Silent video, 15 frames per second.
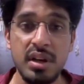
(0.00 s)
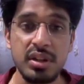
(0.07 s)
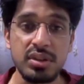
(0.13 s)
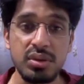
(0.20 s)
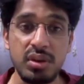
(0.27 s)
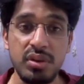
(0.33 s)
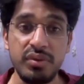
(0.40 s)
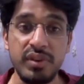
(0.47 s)

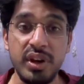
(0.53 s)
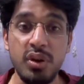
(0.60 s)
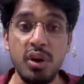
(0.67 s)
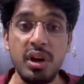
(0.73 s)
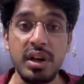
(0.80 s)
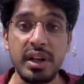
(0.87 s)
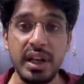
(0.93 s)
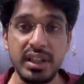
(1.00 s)
So now we
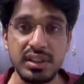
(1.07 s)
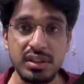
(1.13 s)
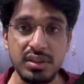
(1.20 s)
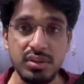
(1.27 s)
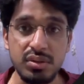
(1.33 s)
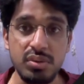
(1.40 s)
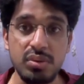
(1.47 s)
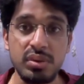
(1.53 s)
call next.
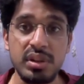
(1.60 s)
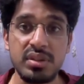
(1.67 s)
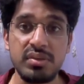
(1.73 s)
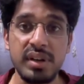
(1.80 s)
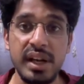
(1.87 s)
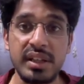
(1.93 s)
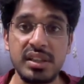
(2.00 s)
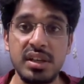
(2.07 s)
So this
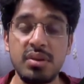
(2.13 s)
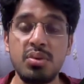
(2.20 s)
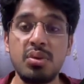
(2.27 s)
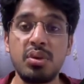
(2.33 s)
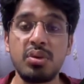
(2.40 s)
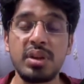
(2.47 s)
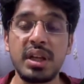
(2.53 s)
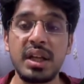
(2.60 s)
will actually
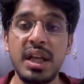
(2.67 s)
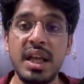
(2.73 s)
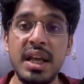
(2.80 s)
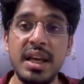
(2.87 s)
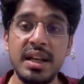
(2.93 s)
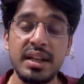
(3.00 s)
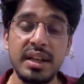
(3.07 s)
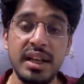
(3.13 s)
go to the
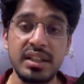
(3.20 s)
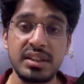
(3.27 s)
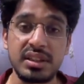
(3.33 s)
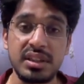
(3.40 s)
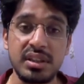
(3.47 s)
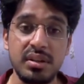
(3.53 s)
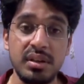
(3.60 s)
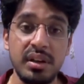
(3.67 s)

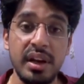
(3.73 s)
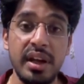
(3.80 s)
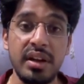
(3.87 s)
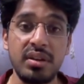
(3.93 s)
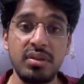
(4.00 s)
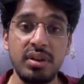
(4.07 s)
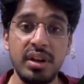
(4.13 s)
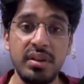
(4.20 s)
next
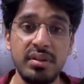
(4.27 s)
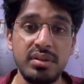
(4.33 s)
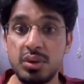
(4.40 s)
line. Okay.